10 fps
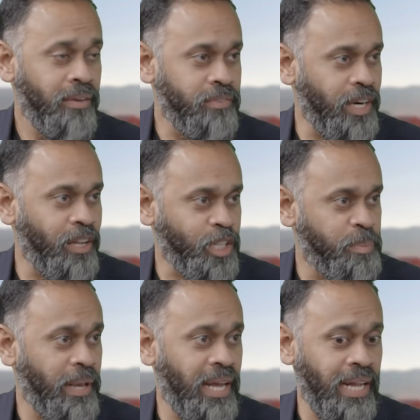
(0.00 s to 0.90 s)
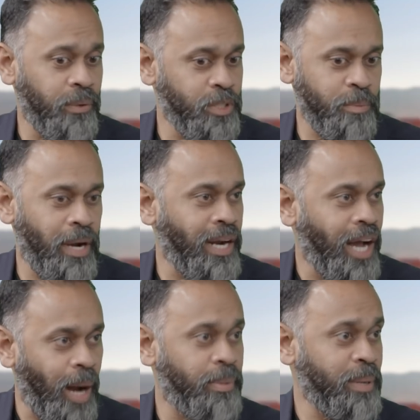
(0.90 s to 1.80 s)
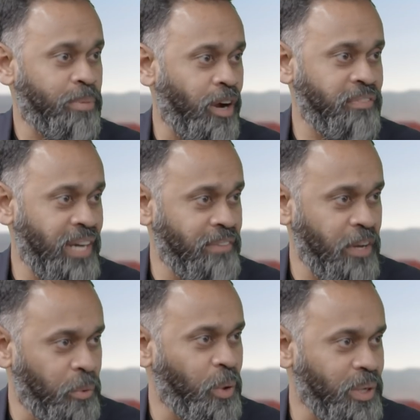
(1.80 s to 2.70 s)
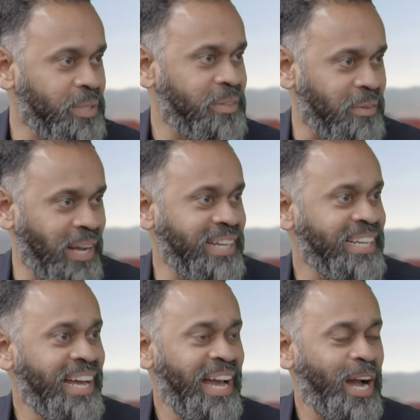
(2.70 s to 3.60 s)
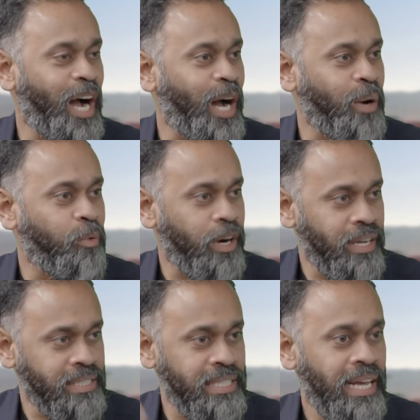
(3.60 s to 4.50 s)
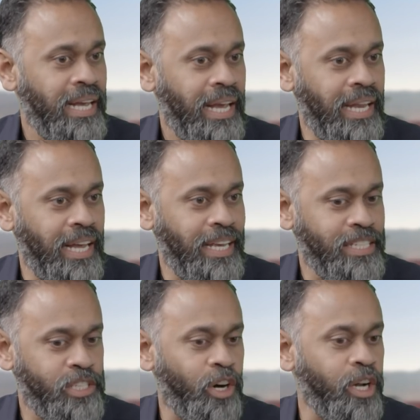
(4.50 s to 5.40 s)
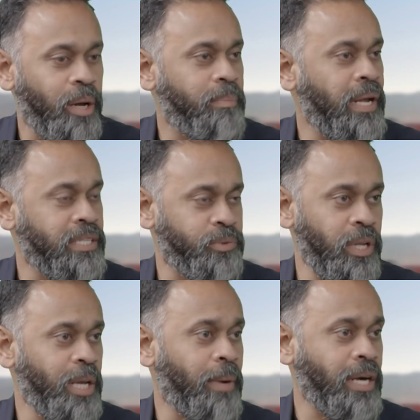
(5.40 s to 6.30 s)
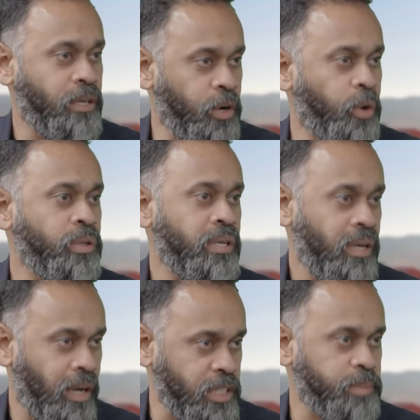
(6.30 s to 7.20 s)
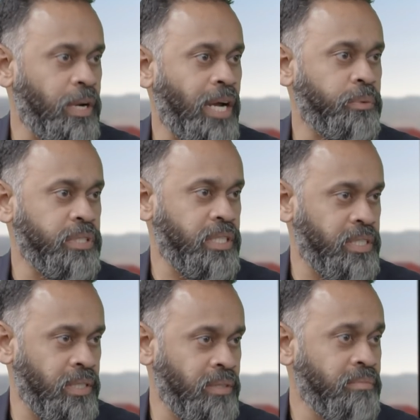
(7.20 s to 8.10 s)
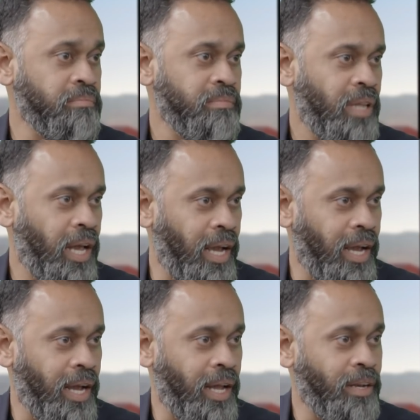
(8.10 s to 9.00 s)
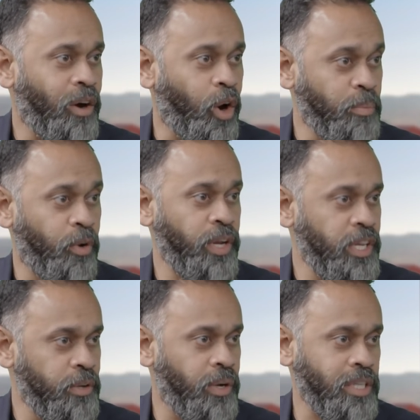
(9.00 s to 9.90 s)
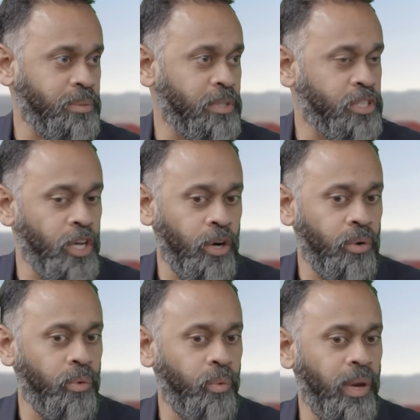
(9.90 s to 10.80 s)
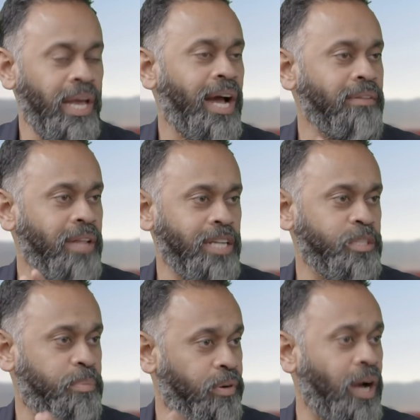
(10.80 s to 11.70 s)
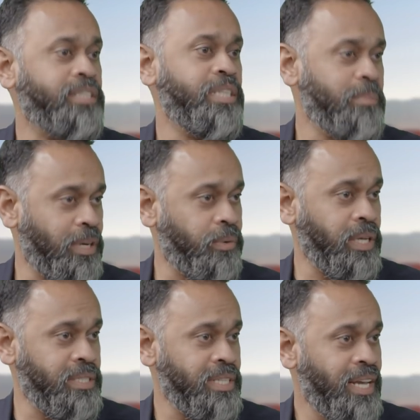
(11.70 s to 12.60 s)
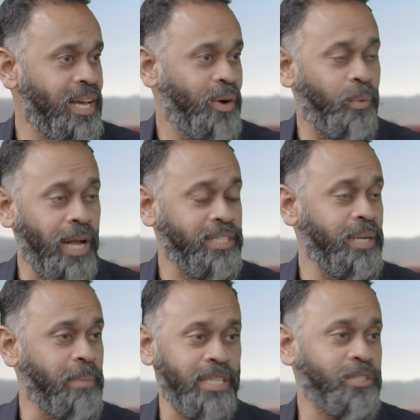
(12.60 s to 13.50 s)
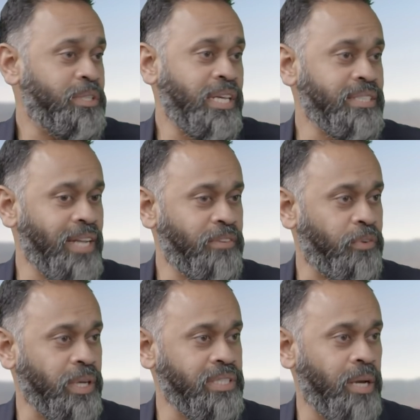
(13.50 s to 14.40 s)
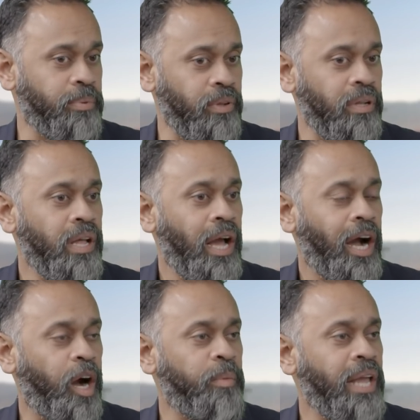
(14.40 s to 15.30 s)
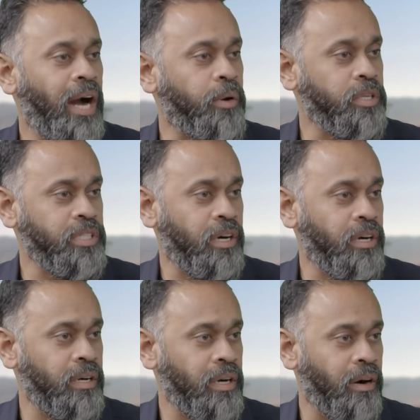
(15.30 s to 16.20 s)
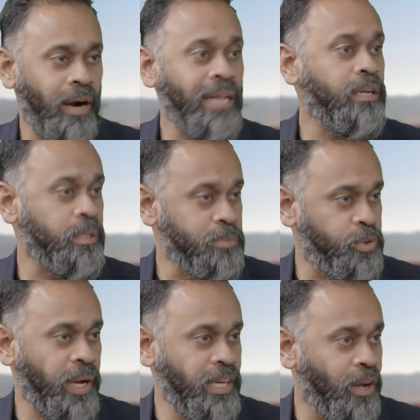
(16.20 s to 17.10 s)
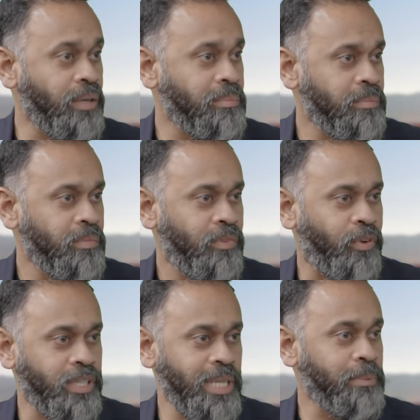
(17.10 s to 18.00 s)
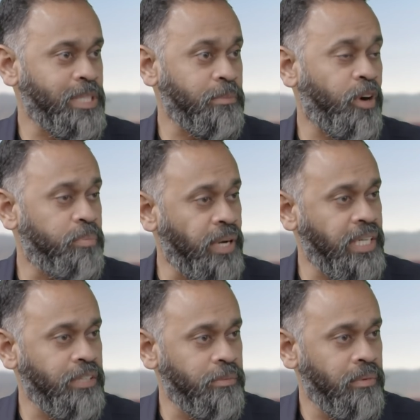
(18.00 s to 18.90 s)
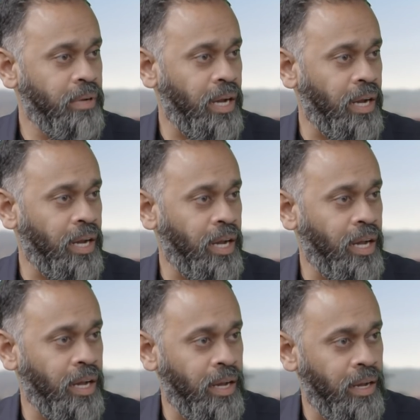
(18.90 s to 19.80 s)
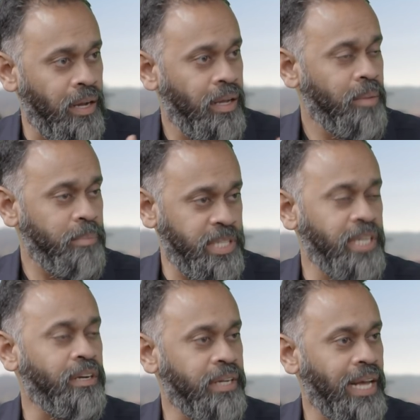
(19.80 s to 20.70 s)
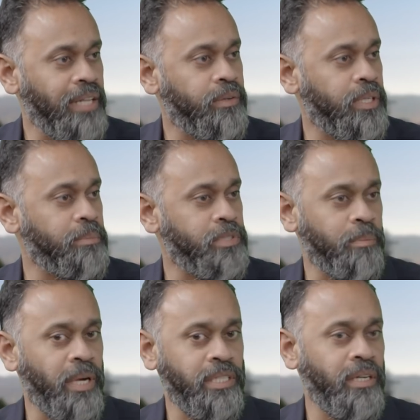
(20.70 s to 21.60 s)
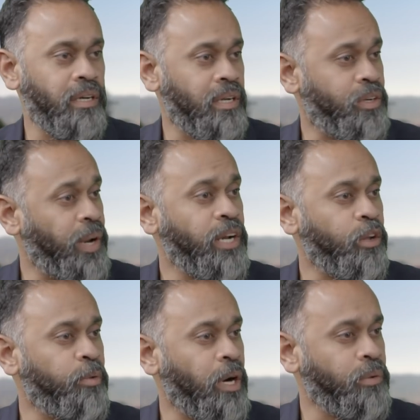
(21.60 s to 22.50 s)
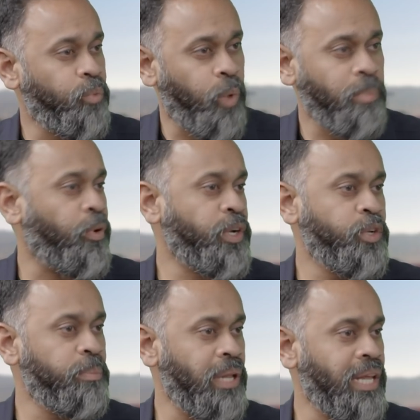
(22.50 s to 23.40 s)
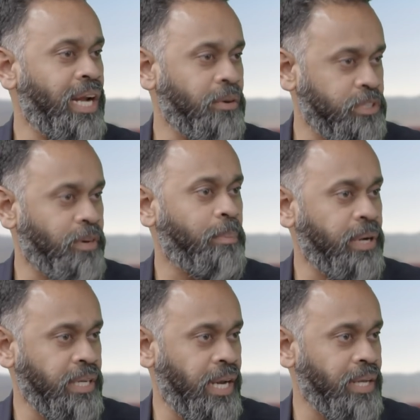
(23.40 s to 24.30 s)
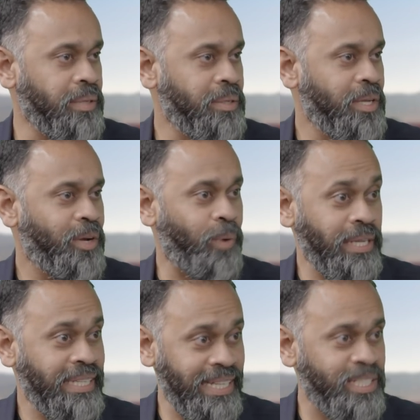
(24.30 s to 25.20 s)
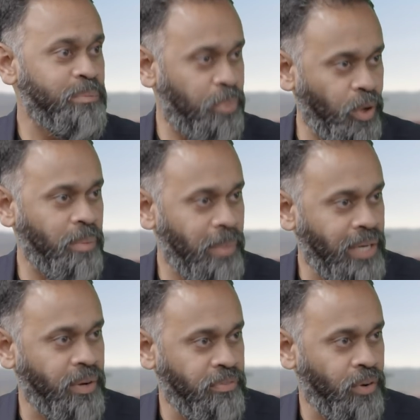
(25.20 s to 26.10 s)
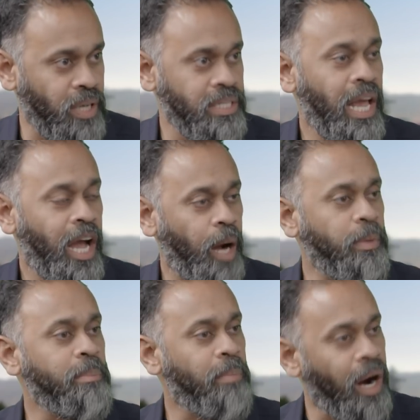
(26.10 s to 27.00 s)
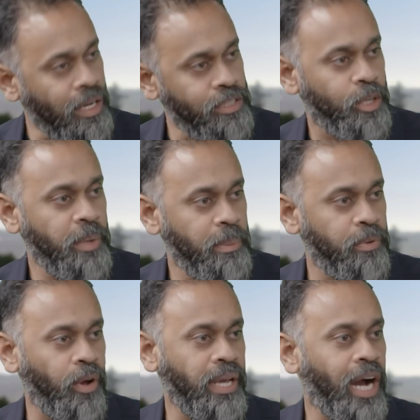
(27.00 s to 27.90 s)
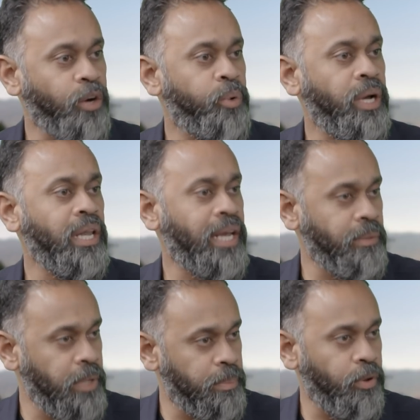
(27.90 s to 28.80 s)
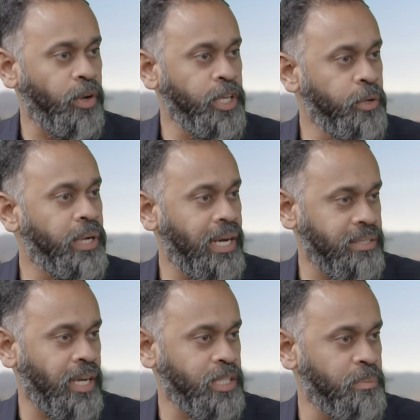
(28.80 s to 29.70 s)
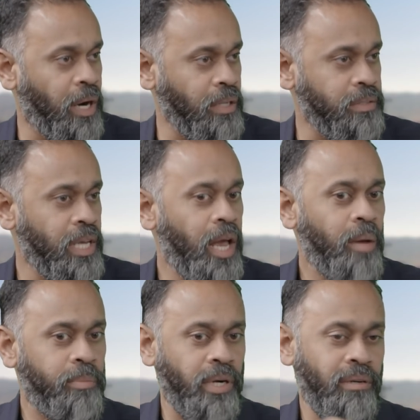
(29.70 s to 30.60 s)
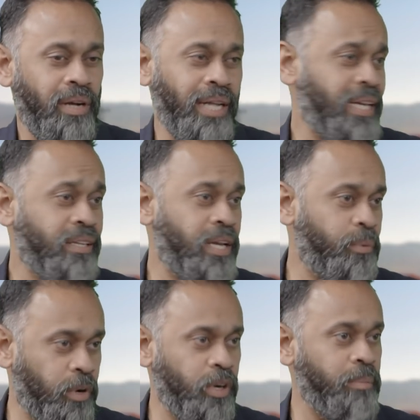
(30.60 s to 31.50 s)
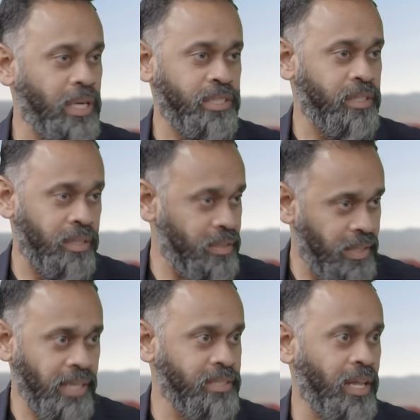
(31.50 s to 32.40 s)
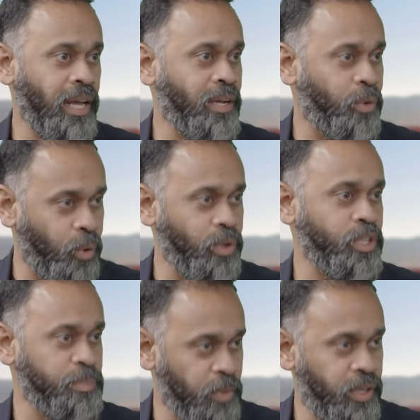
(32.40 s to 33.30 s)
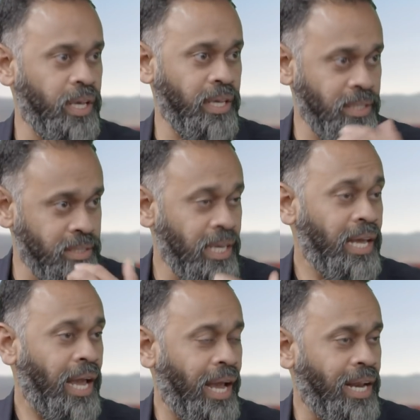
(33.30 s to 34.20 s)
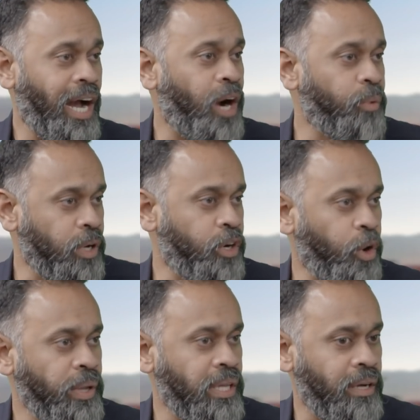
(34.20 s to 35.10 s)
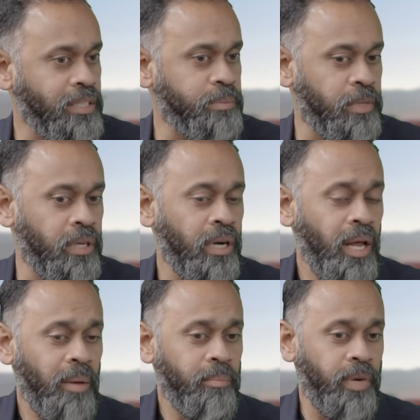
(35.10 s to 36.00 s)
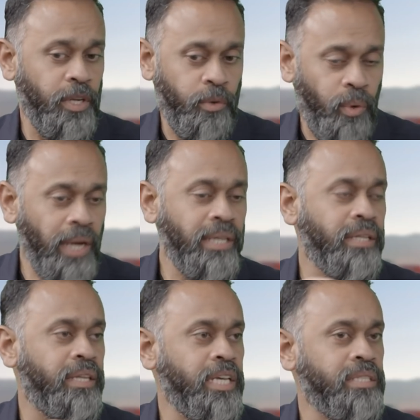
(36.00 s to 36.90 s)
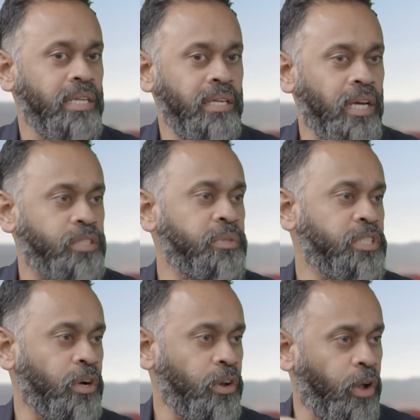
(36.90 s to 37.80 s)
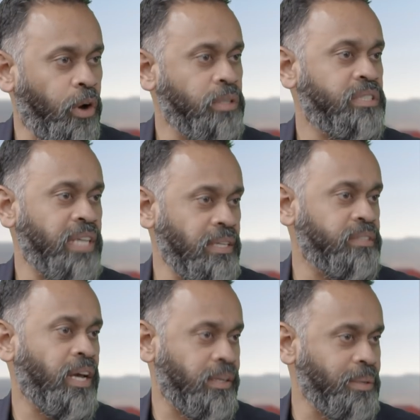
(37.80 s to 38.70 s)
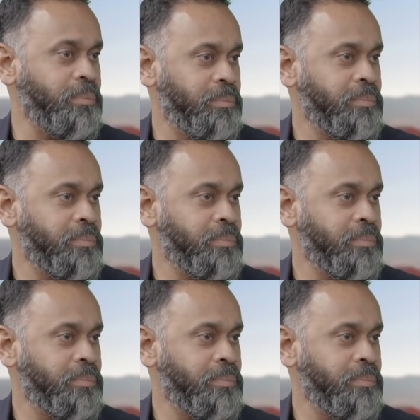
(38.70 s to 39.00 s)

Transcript: very large P&L, it was about operating profit every quarter, right? Mm -hmm. uh, whereas in a startup, it's really about growth, customer acquisition, and onboarding new customers. So we have lots of proxy metrics. We actually measure things like, for example, how many hours are our algorithms trained on? Mm. For example, some of our predictive uh, machine learning algorithms are uh, trained on over 1.2 billion hours of operating data. Right, that's an important metric for us. How many models are we deploying? How quickly can we deploy new data science models? But at the end of the day, we're going to measure things like orders, bookings, and how we're growing the customer. But you're right that these industries are long sales cycle.